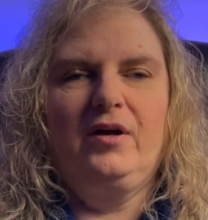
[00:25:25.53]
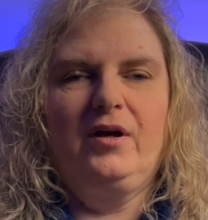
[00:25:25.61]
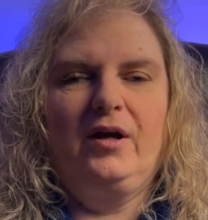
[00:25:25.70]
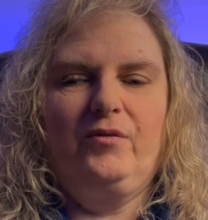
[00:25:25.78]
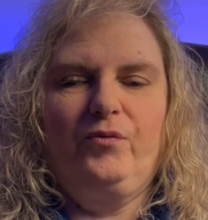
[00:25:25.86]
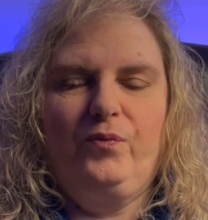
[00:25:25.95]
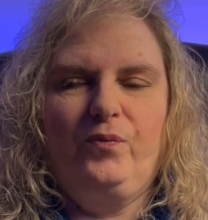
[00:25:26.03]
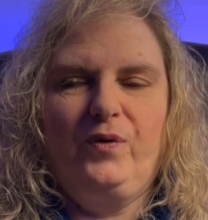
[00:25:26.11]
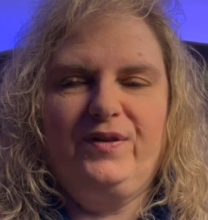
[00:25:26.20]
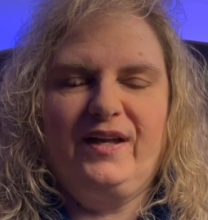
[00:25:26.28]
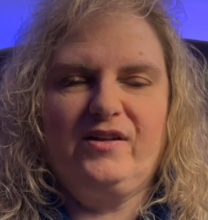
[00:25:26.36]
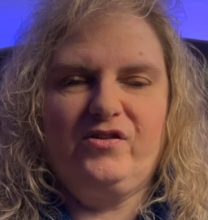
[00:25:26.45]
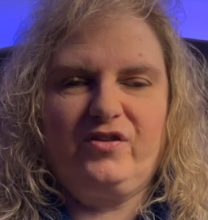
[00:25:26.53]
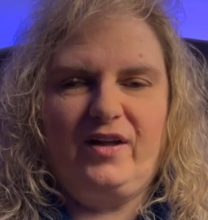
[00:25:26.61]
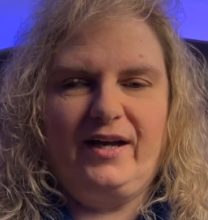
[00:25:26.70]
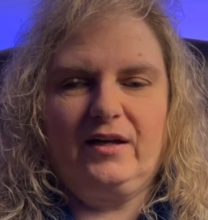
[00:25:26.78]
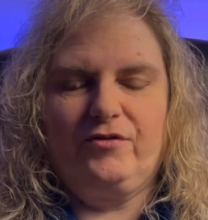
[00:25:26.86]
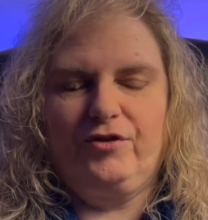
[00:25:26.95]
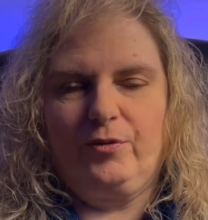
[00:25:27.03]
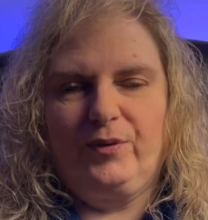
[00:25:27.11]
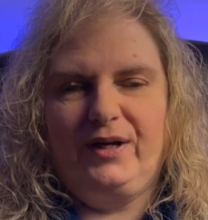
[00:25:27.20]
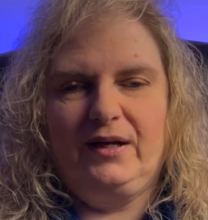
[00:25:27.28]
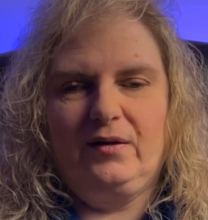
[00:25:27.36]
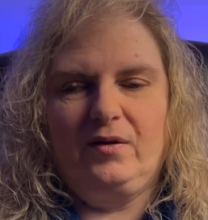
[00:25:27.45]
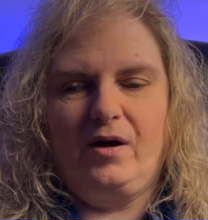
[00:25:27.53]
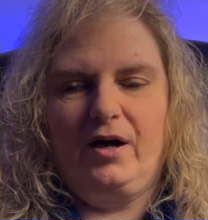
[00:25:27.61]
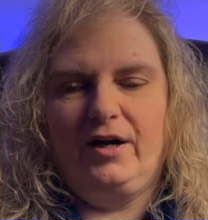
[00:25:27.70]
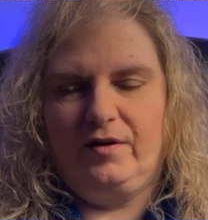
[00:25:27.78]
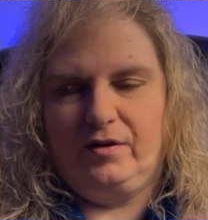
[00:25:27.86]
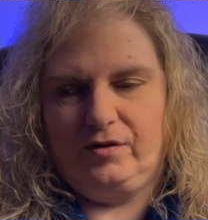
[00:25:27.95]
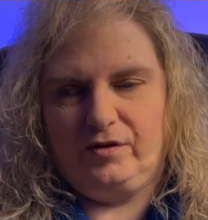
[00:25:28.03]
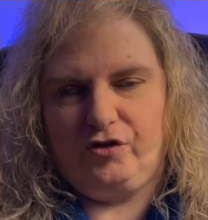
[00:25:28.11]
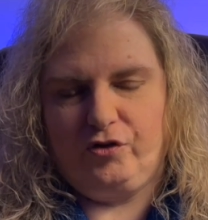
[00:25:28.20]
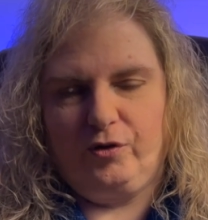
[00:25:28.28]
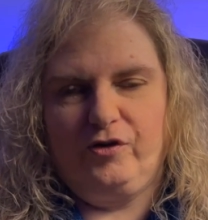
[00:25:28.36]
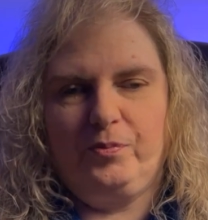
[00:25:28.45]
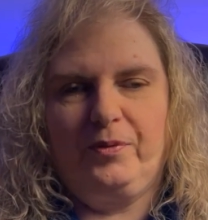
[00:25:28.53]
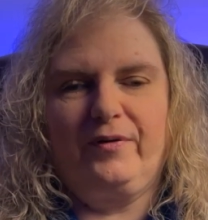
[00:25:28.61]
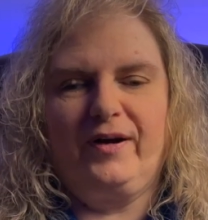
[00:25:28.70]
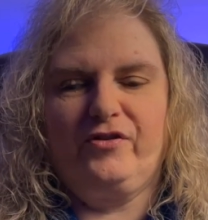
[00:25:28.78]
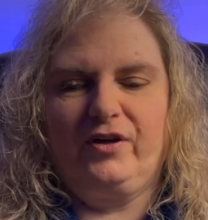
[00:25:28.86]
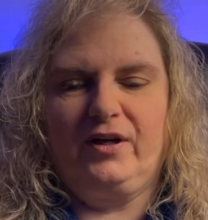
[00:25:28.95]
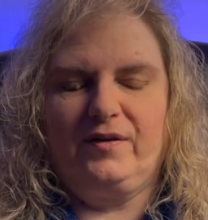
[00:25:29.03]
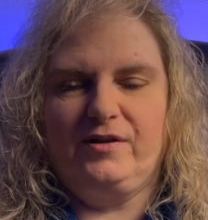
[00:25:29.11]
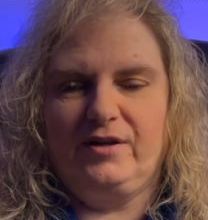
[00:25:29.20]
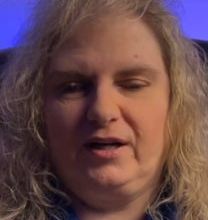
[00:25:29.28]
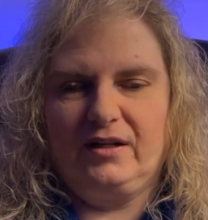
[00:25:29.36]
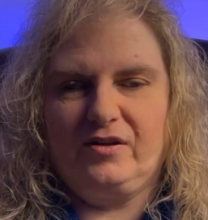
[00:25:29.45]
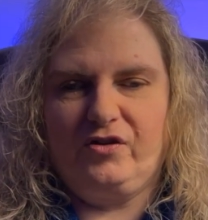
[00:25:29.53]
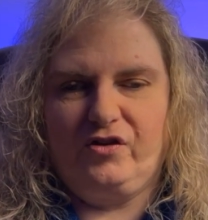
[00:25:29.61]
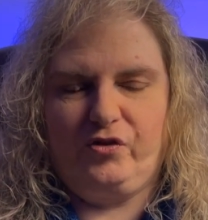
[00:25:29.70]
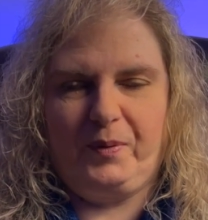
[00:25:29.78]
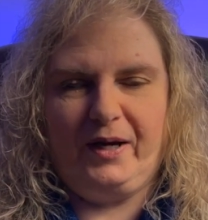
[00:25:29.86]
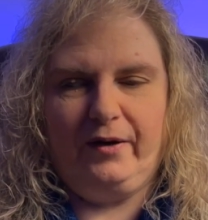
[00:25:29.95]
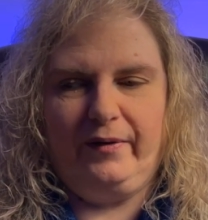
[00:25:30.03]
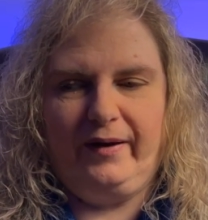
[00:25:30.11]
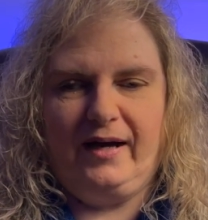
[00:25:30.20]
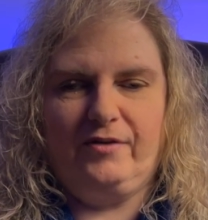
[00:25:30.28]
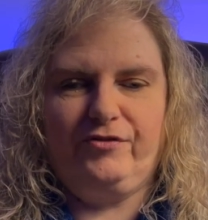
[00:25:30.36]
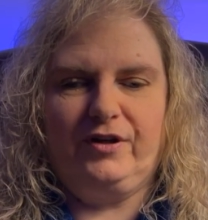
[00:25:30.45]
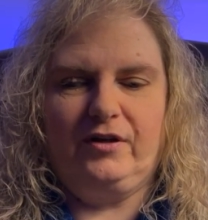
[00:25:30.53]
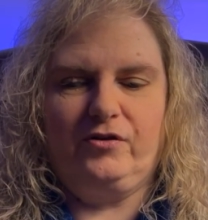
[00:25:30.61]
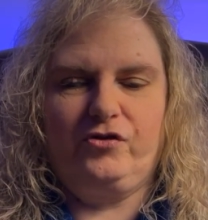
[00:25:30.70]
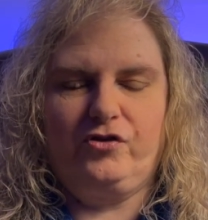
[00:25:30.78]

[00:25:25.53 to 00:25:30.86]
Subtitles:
And what that's like, if you're reading along and the story's progressing and you get to this paragraph and it's